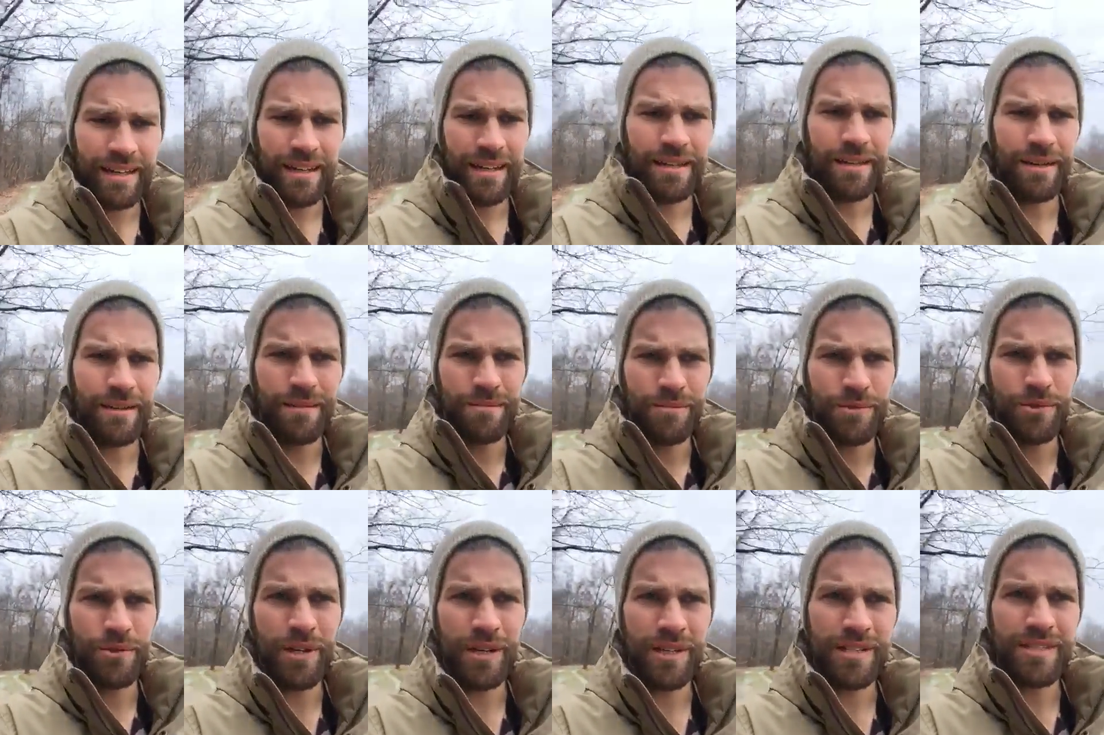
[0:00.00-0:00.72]
I'm
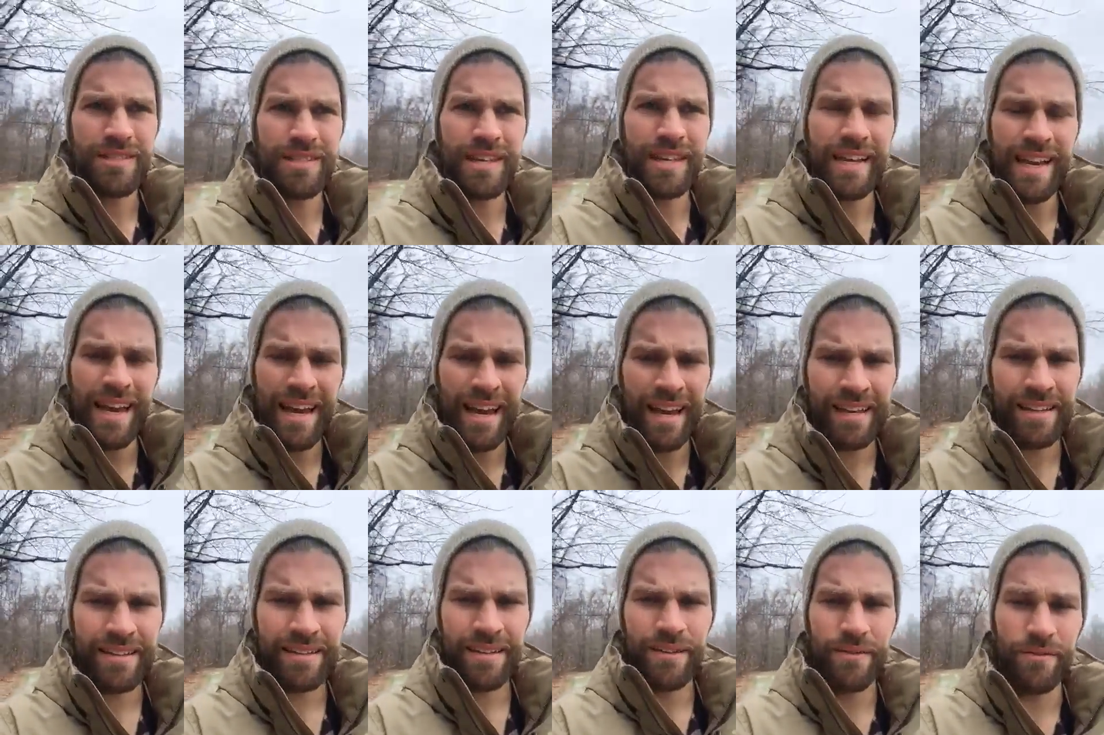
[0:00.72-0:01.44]
trying to stay
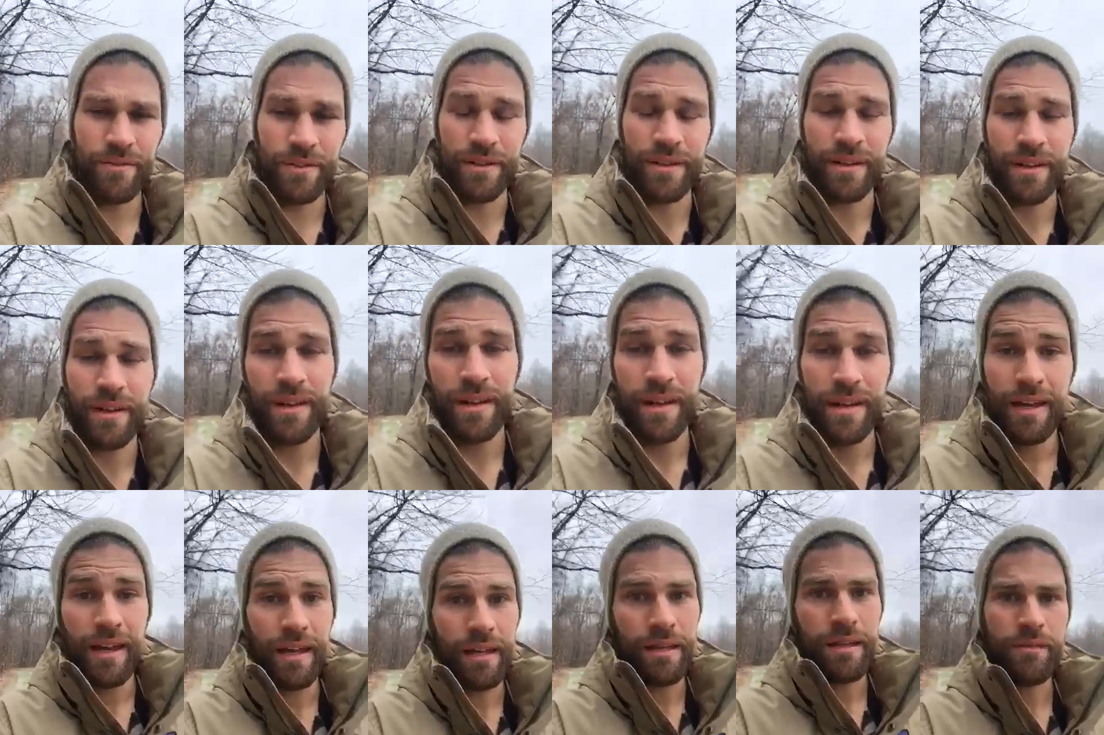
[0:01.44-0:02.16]
active, and
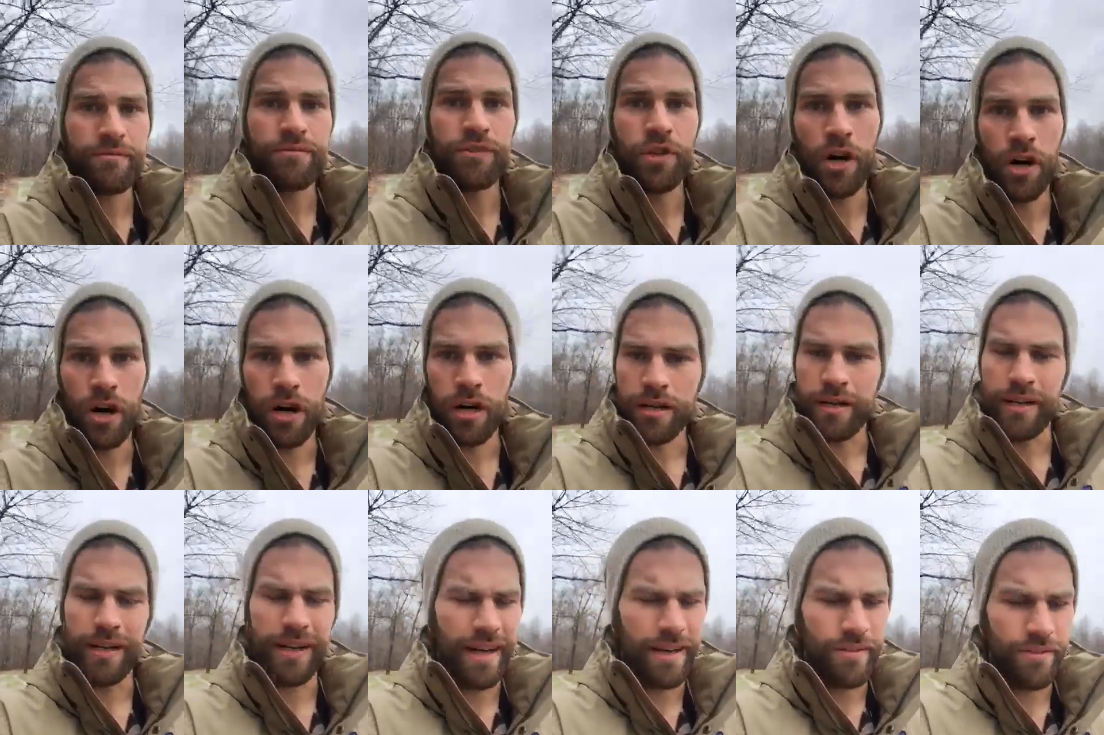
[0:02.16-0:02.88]
I love
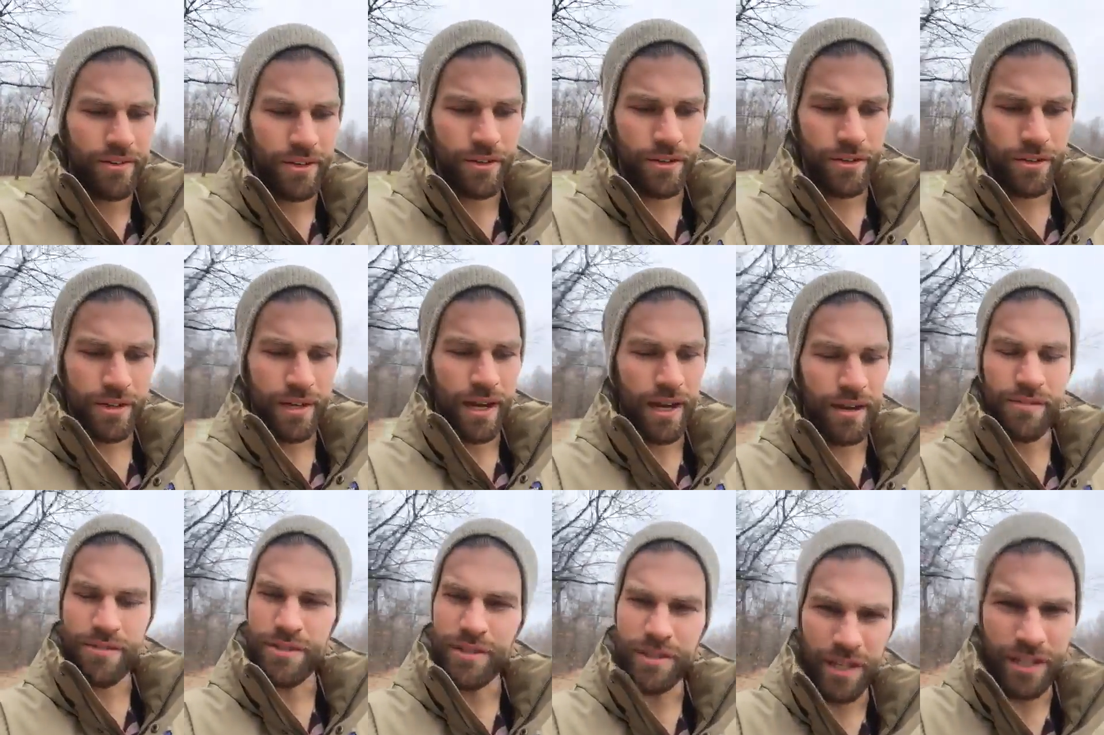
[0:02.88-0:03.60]
talking, having good
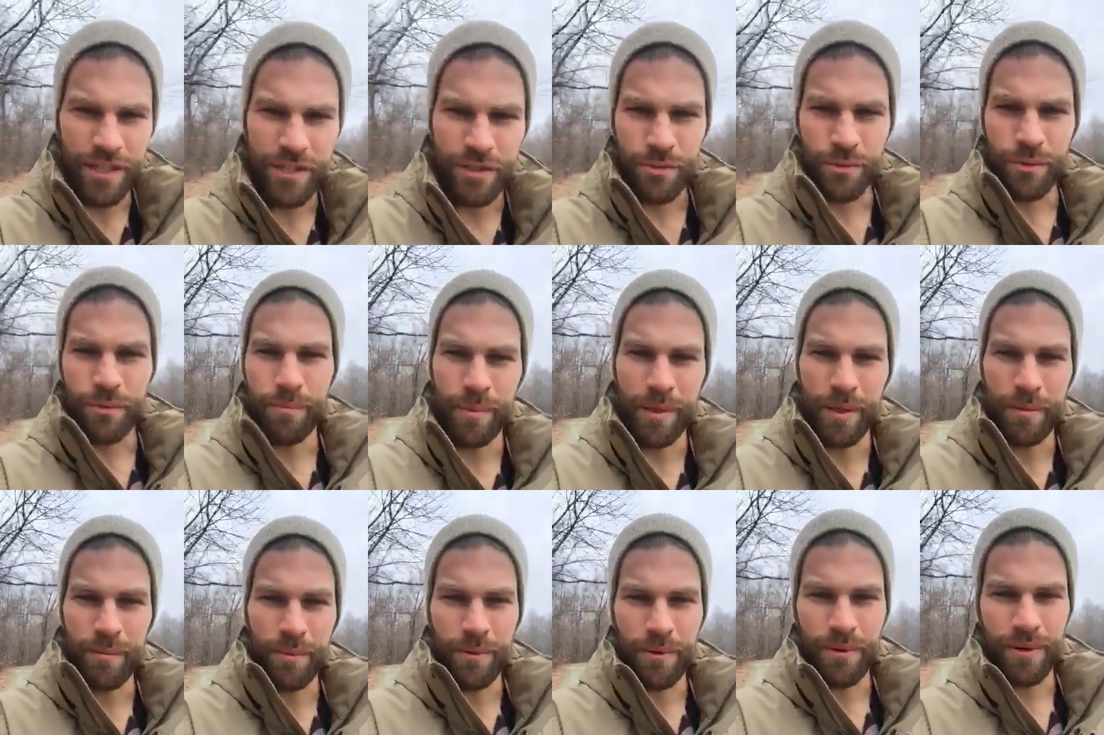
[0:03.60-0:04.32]
conversation with
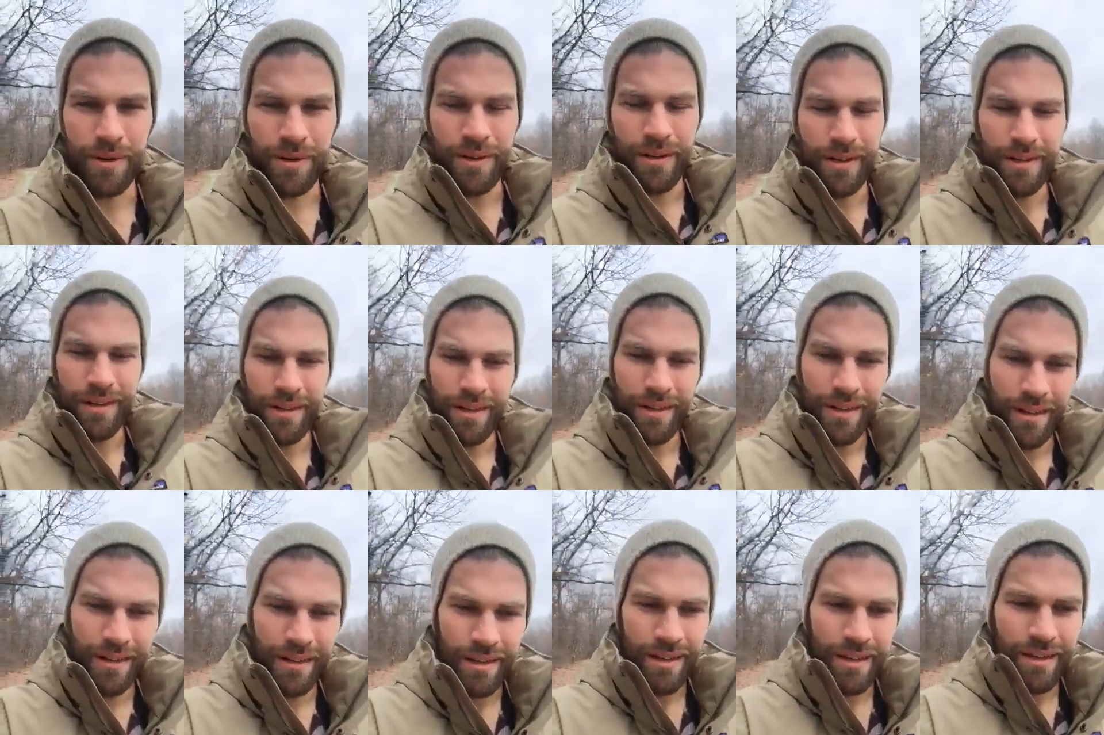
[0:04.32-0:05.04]
people.
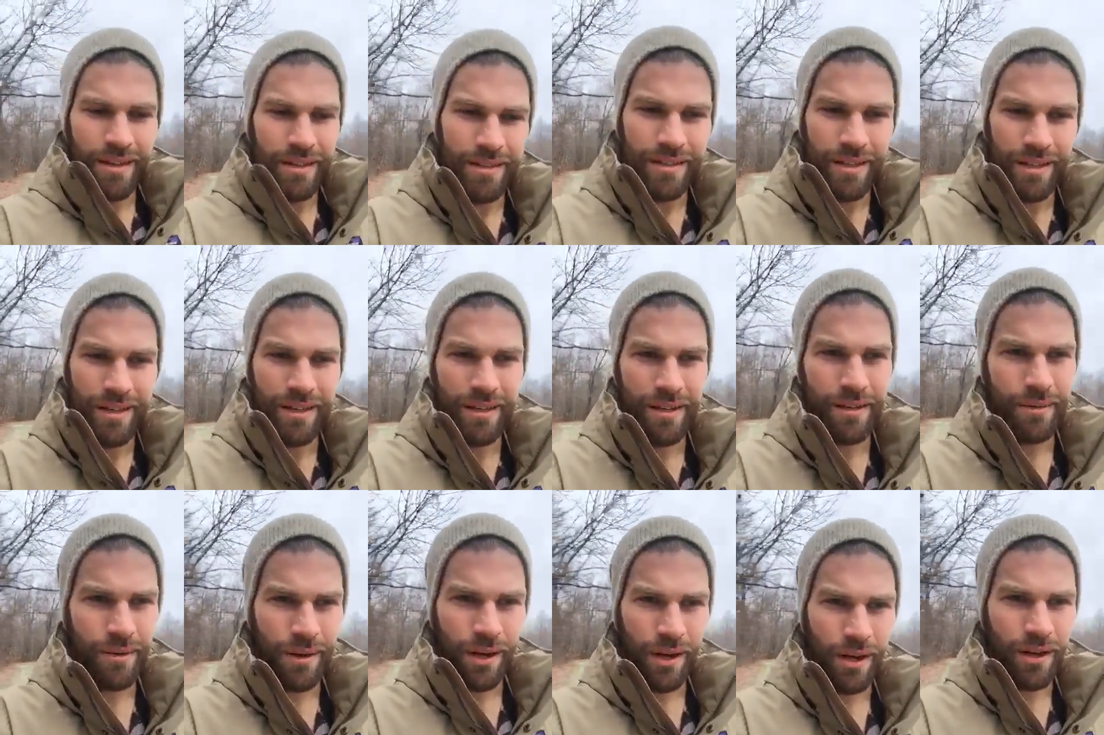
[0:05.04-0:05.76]

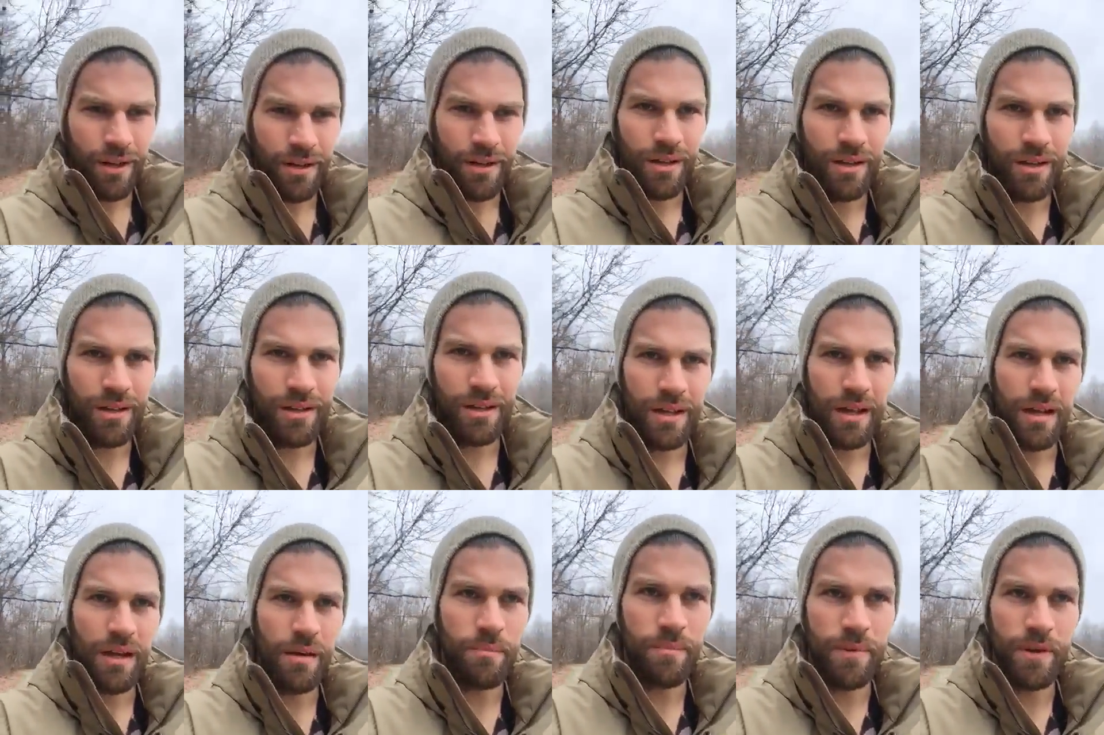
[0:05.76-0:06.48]
All
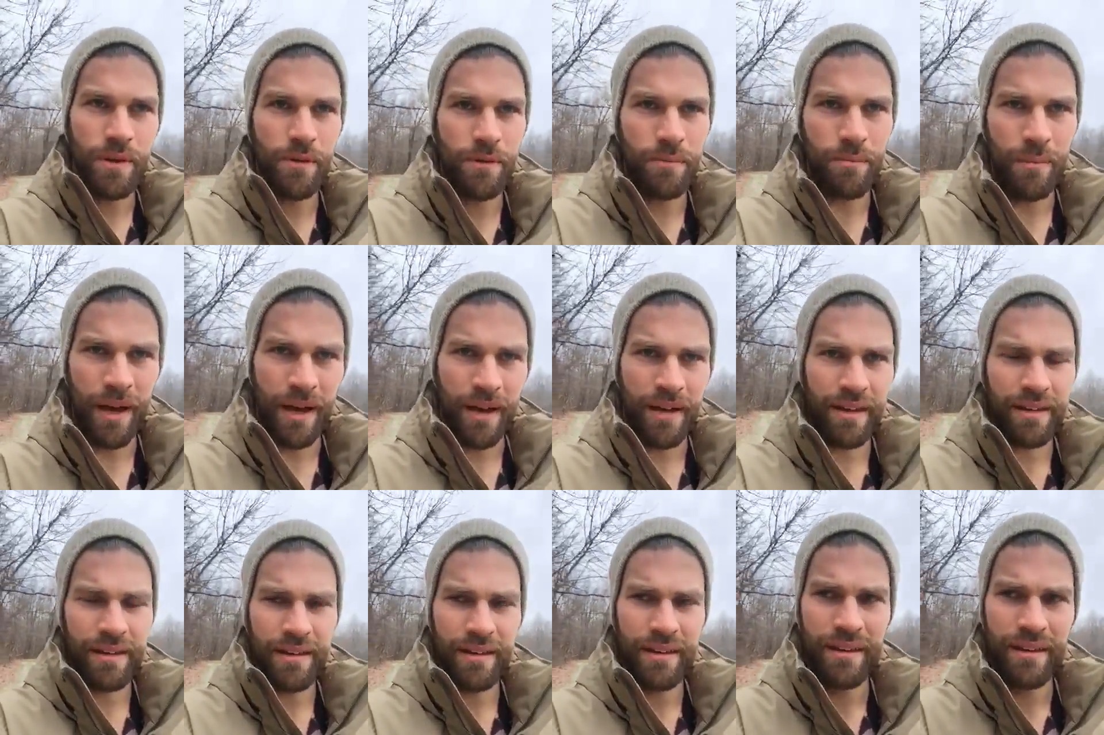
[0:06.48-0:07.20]
up there with my